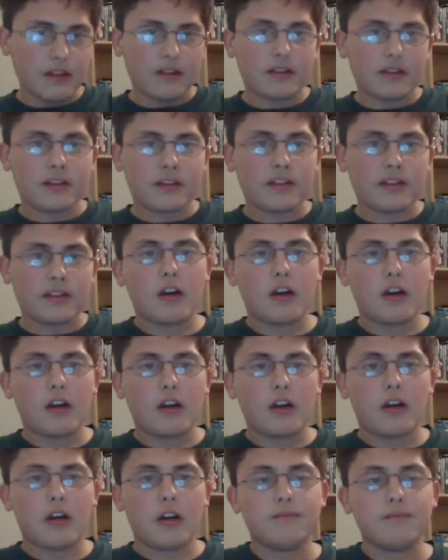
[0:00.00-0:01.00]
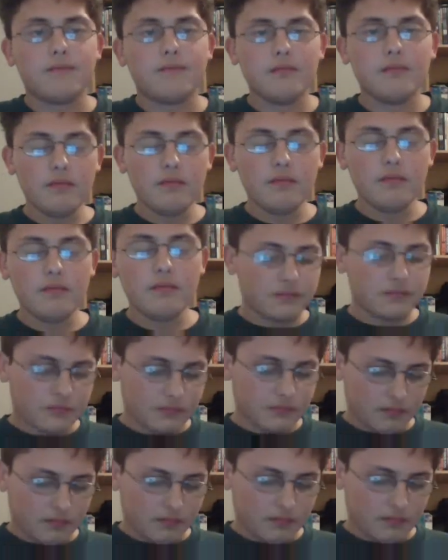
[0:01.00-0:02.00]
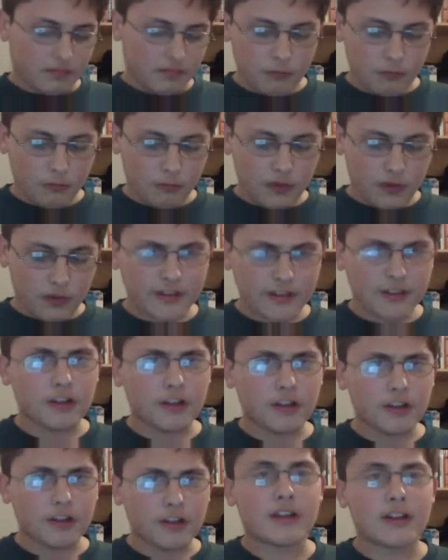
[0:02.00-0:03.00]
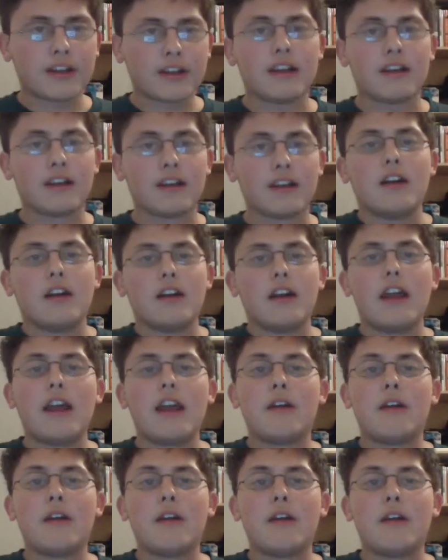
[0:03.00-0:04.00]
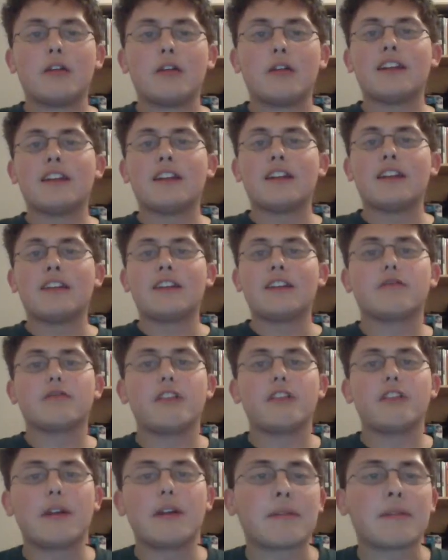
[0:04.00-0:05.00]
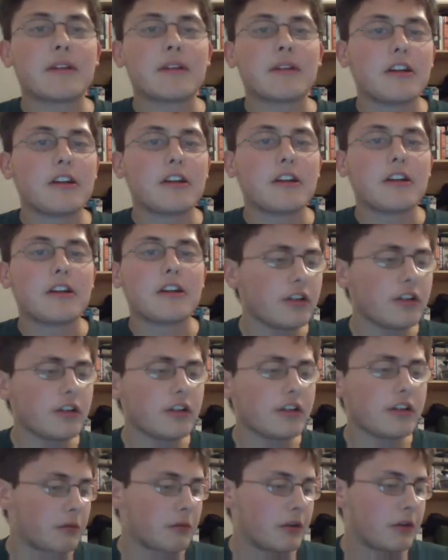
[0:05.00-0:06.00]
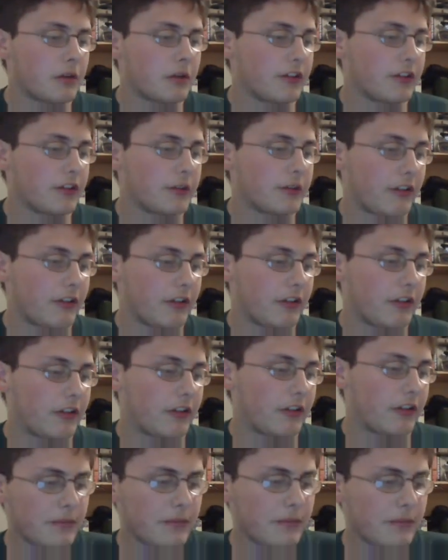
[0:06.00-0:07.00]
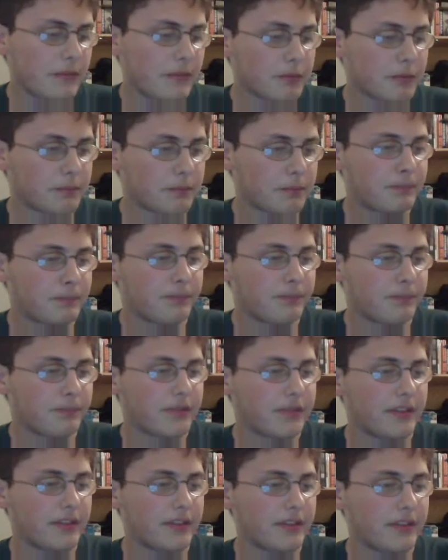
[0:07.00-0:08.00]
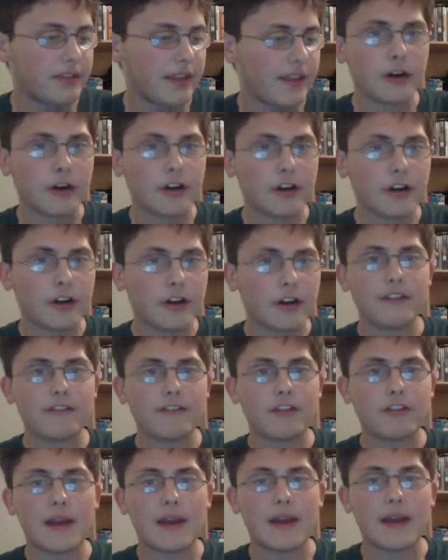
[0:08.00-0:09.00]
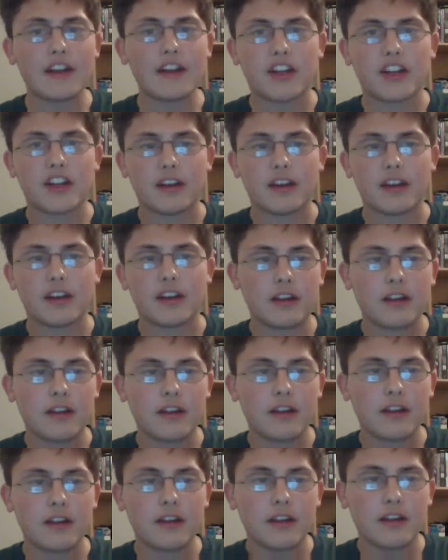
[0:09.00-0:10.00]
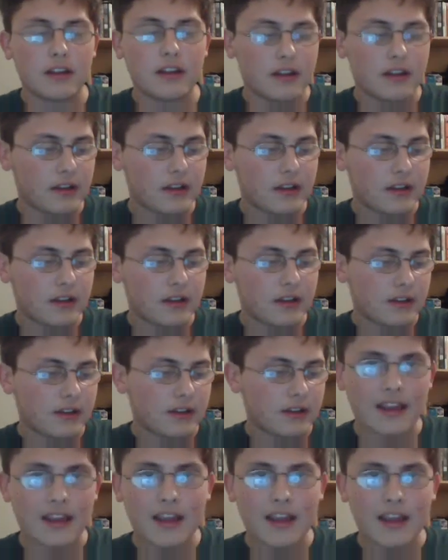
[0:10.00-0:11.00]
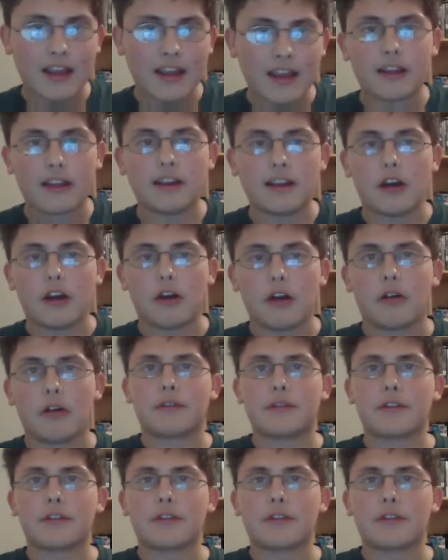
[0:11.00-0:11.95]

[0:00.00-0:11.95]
So when they started saying, "Hey, would you like to use your real name?" I'm like, "Of course I don't want to use my real name. That's personal information." So I kept clicking no, and it was like,